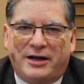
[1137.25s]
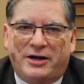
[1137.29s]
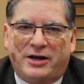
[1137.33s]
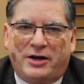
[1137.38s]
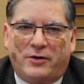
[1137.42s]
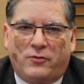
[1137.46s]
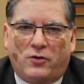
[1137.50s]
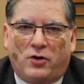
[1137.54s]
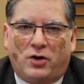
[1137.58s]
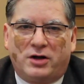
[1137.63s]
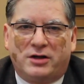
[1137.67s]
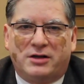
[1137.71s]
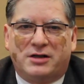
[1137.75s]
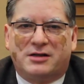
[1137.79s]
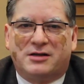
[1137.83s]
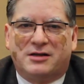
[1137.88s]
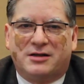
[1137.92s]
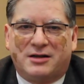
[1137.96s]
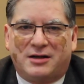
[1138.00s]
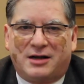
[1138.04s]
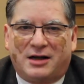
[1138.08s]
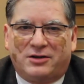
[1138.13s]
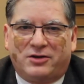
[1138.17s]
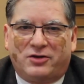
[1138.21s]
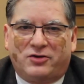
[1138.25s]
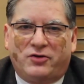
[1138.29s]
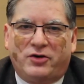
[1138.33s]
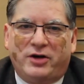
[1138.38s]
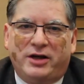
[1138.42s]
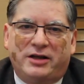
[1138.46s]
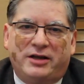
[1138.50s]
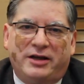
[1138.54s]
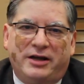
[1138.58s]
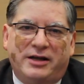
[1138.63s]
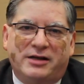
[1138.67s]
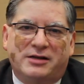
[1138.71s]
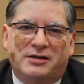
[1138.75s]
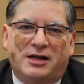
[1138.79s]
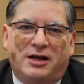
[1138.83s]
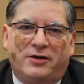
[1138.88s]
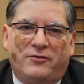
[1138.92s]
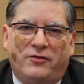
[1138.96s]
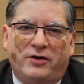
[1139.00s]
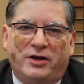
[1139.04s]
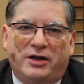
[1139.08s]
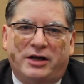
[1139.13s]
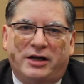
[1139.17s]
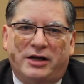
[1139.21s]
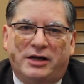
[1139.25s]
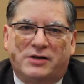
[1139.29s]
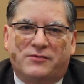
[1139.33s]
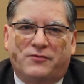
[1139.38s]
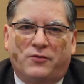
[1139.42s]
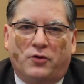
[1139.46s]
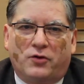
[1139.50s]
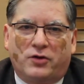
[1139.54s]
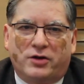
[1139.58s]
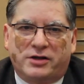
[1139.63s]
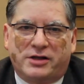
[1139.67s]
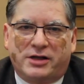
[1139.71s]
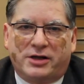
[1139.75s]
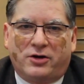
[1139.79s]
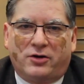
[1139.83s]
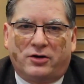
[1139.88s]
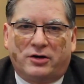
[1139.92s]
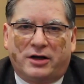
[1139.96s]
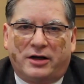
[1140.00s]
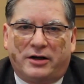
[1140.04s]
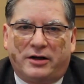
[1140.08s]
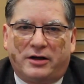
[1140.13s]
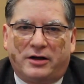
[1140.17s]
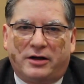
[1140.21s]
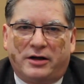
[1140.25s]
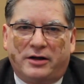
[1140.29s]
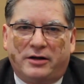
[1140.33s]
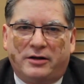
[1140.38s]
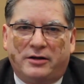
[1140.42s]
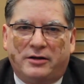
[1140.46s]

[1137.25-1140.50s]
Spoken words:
and rewards are the three things that FICCI is focusing on currently.